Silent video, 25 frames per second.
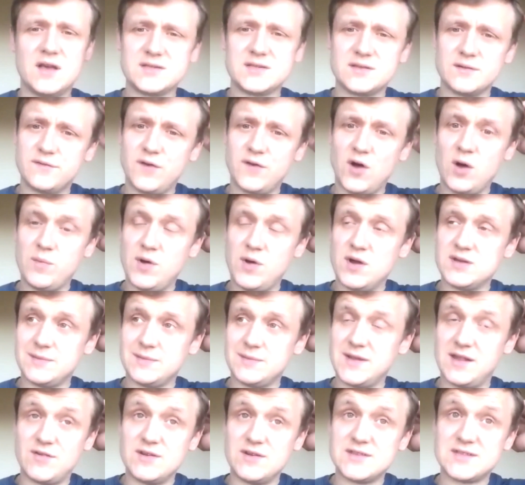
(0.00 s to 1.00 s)
and foremost, I
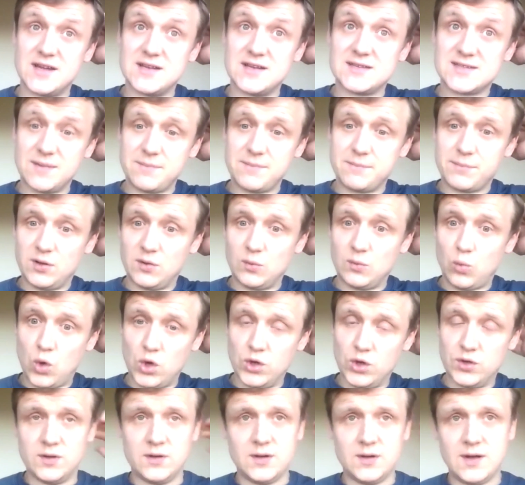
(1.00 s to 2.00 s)
mean, there isn't a simple
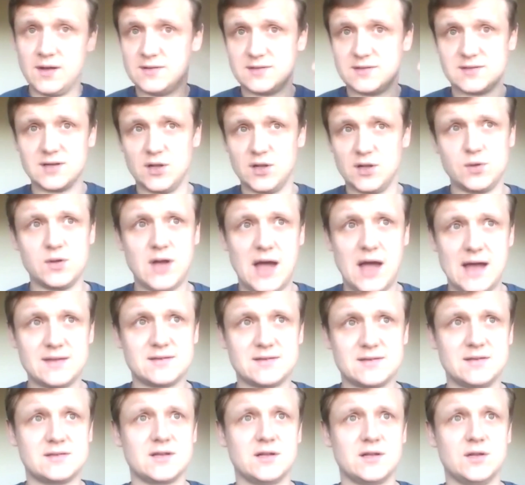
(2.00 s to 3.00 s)
one
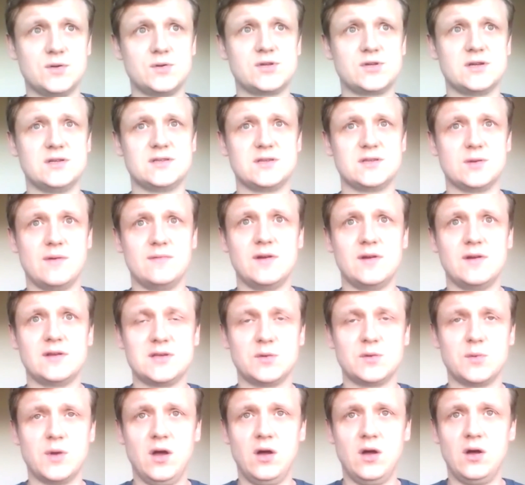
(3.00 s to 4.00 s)
answer solution to
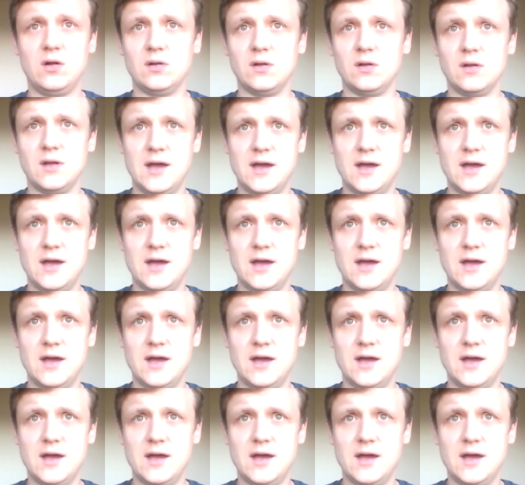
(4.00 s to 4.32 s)
it all.